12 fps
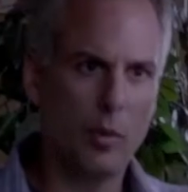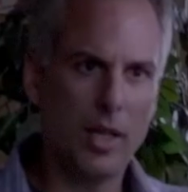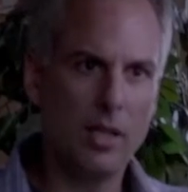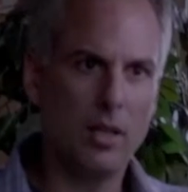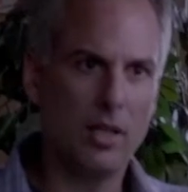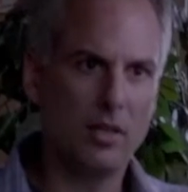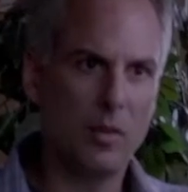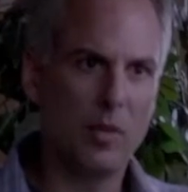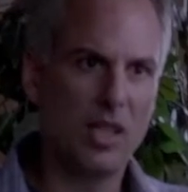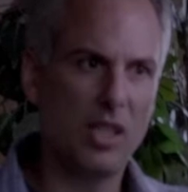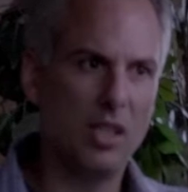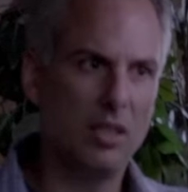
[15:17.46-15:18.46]
why do you think
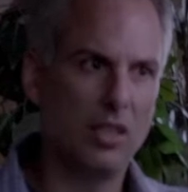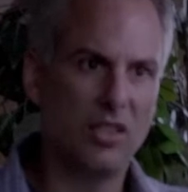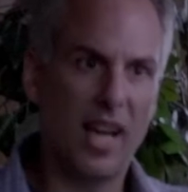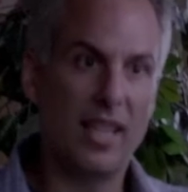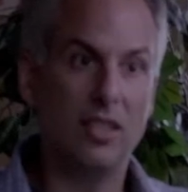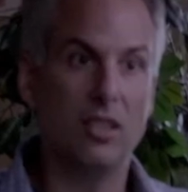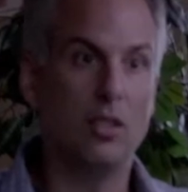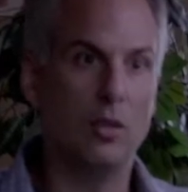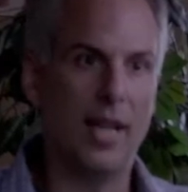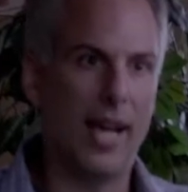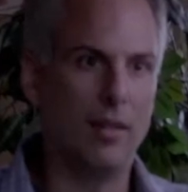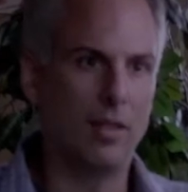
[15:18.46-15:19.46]
somebody decided to do
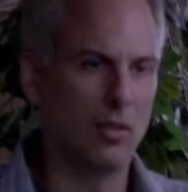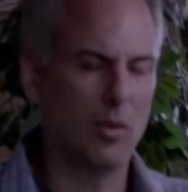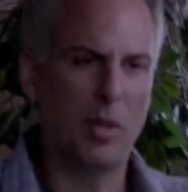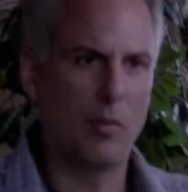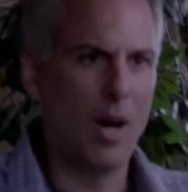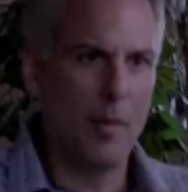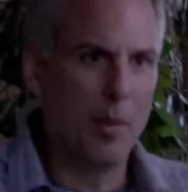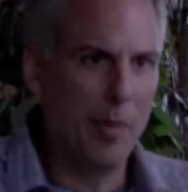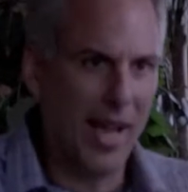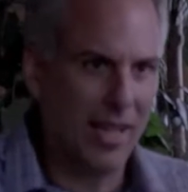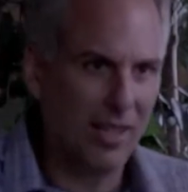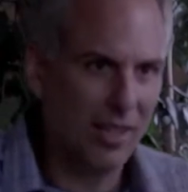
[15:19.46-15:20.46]
that? Somebody robbed a
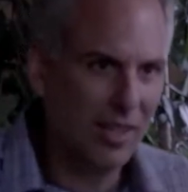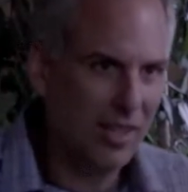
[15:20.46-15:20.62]
bank.